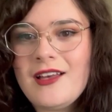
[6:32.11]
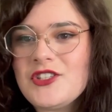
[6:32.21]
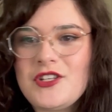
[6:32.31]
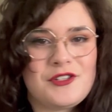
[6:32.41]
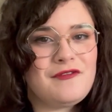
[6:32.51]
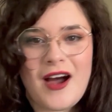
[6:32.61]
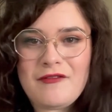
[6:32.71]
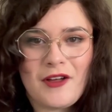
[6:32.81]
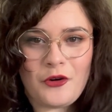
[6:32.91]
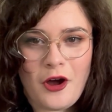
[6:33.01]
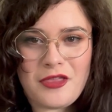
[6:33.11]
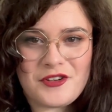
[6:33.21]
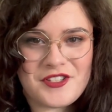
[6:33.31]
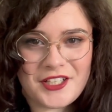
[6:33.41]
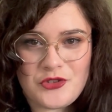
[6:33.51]
There's five other
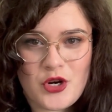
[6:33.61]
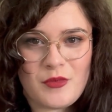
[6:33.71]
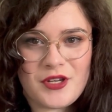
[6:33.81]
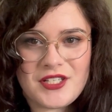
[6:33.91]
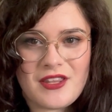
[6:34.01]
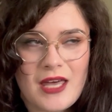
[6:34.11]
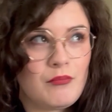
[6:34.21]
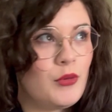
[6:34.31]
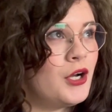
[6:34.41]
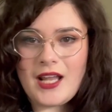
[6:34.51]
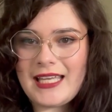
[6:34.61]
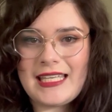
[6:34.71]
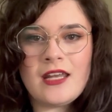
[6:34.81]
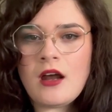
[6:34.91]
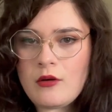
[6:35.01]
authors that contributed to that book. I
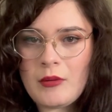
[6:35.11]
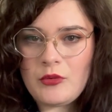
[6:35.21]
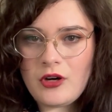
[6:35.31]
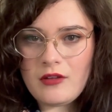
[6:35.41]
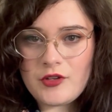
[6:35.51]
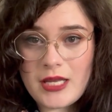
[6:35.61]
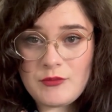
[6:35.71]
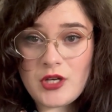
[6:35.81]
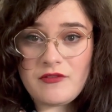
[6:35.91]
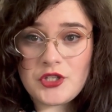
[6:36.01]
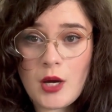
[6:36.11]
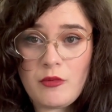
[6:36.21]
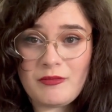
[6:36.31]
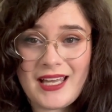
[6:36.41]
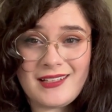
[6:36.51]
cannot remember all of their names off the top
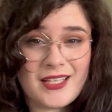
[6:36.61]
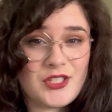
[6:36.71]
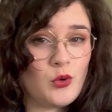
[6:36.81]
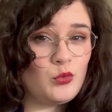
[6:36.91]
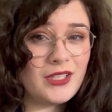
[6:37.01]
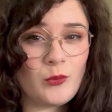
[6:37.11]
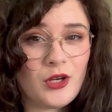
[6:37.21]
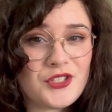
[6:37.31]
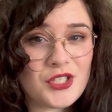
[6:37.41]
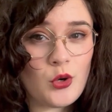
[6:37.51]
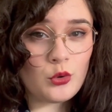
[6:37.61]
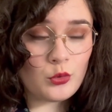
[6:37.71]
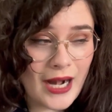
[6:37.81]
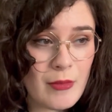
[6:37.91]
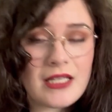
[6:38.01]
of my head, and I don't really want to go
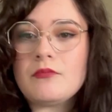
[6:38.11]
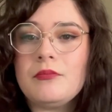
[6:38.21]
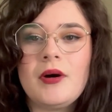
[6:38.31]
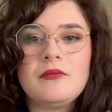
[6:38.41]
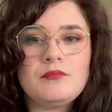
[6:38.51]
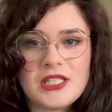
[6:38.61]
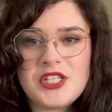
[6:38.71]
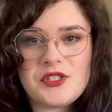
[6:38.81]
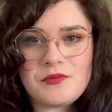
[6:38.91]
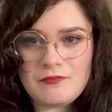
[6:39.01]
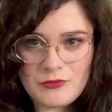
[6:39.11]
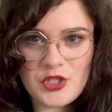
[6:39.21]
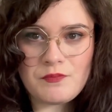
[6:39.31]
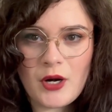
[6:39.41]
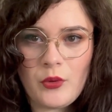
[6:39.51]
grab it, but please
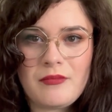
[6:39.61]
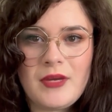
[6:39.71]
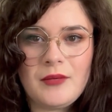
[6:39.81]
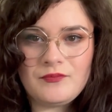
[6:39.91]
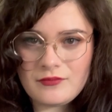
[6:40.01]
just bear with me.